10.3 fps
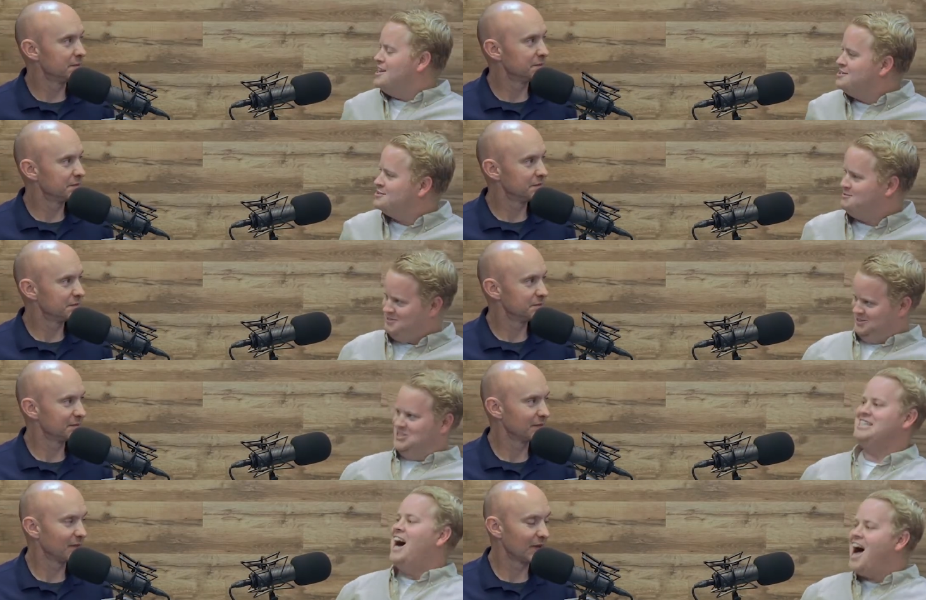Speaker 1: just
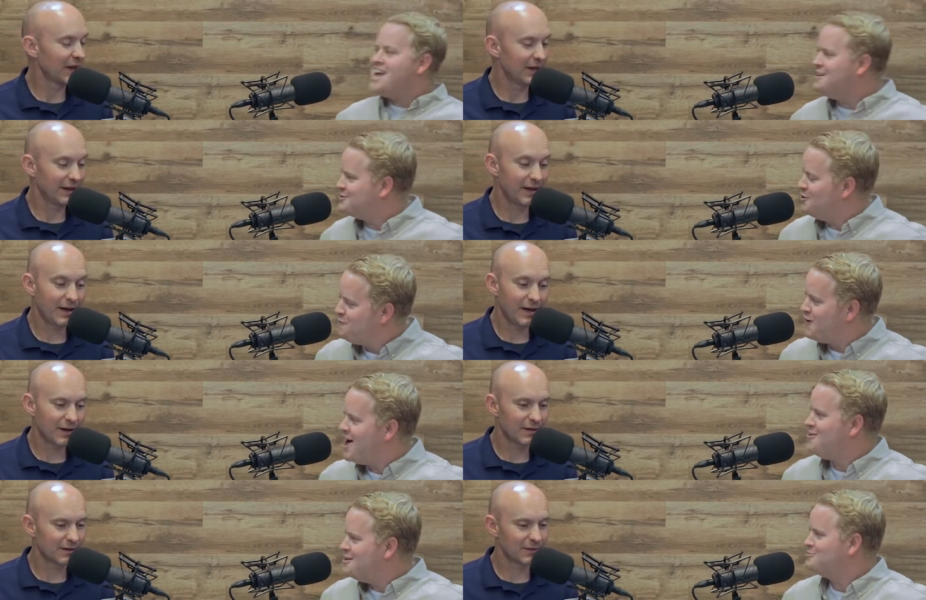I get so yeah.
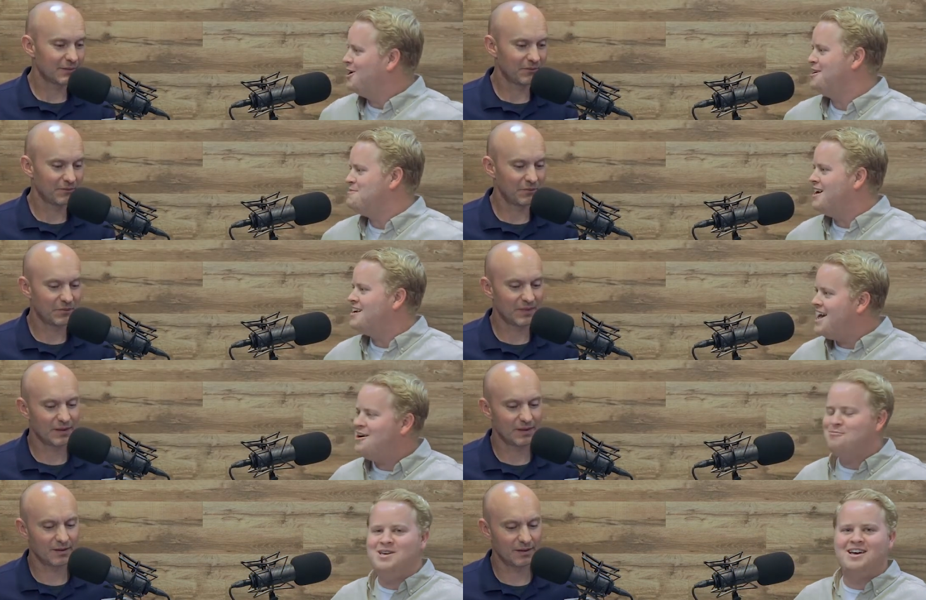fired up talking about it
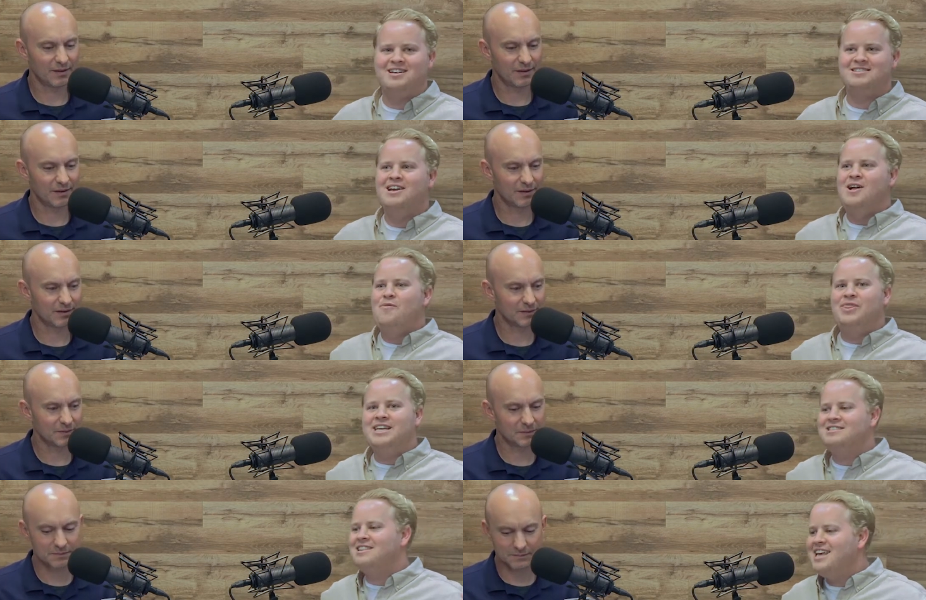now because
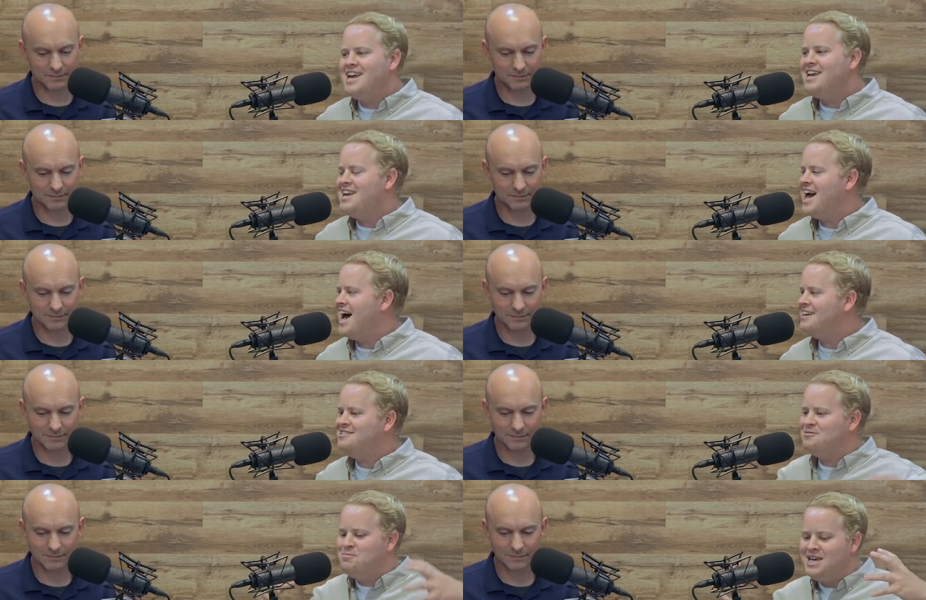this lady
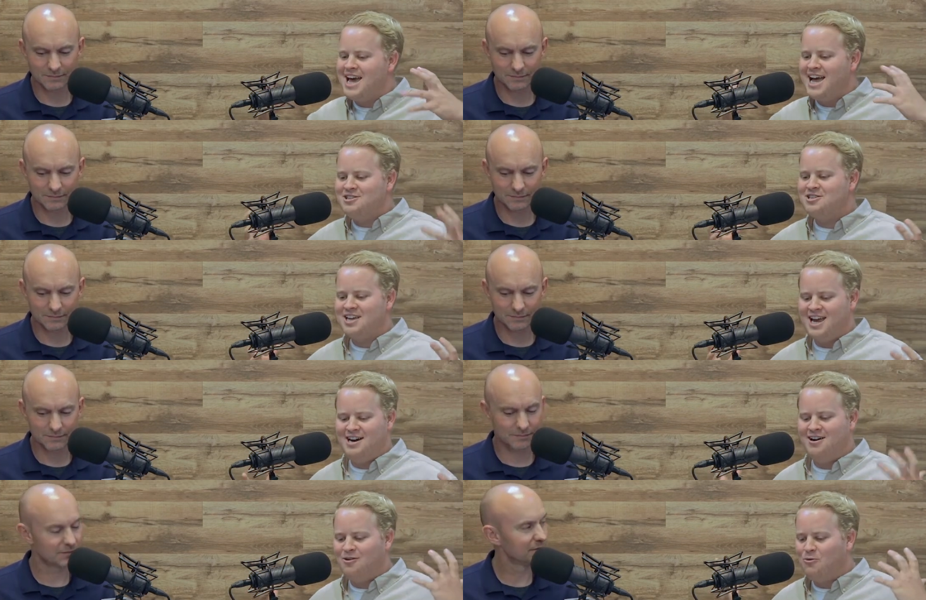had to be
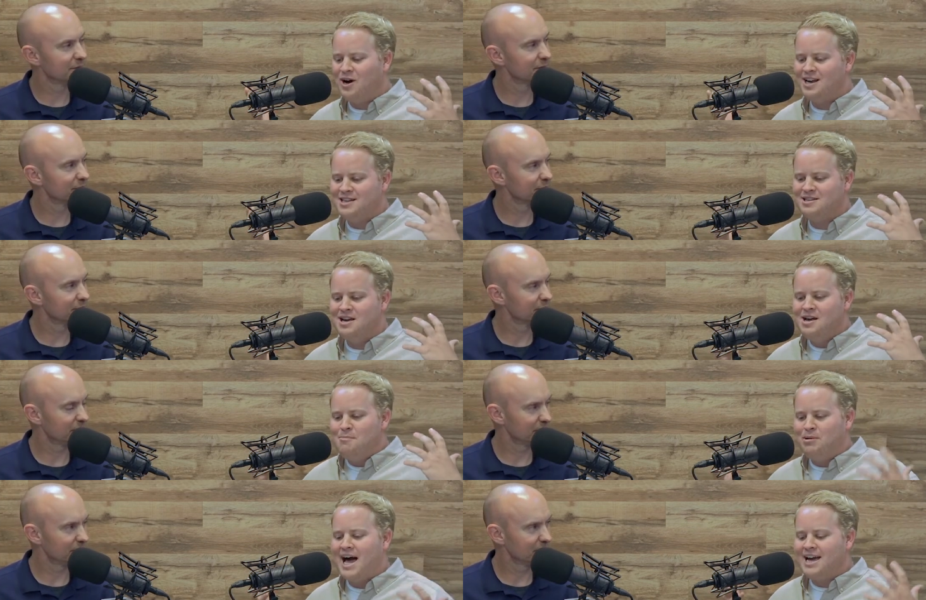educated on what is
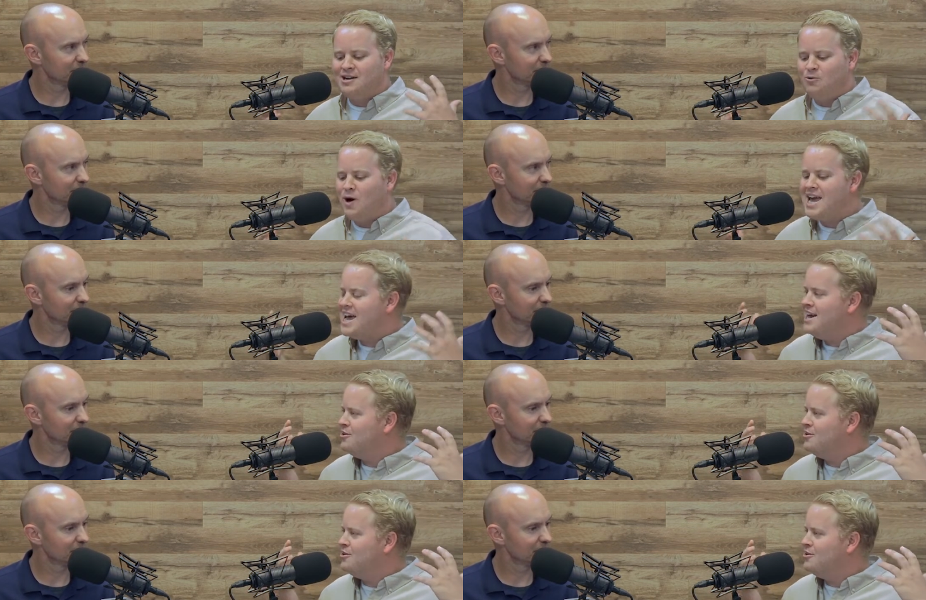black and white, and